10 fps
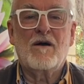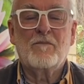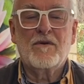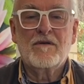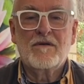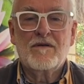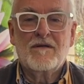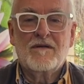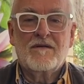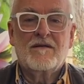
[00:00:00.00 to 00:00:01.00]
up
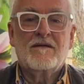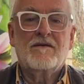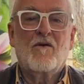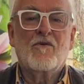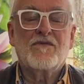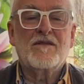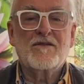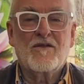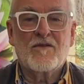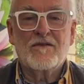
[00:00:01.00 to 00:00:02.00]

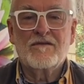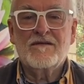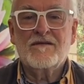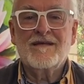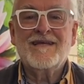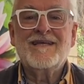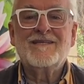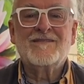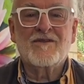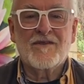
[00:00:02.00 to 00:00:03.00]
authentically,
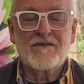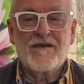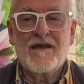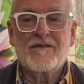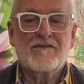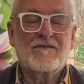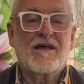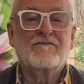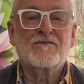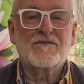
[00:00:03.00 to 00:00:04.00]
easily, and
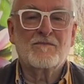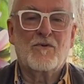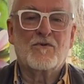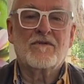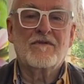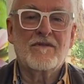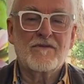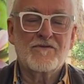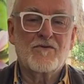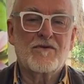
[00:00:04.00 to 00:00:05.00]
loved and supported in
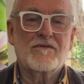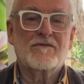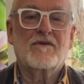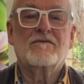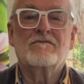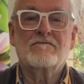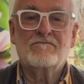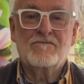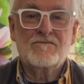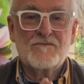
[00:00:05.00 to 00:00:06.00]
the journey. So
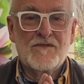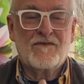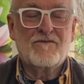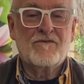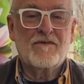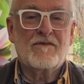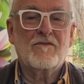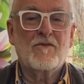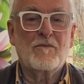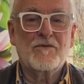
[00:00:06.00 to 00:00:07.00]
if you've got
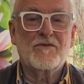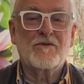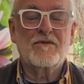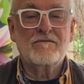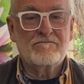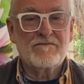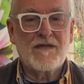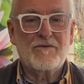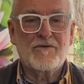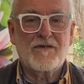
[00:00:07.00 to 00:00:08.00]
the opportunity,
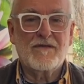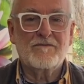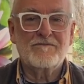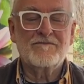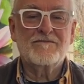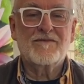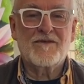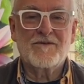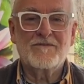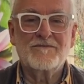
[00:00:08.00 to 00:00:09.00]
come on down. Thank you.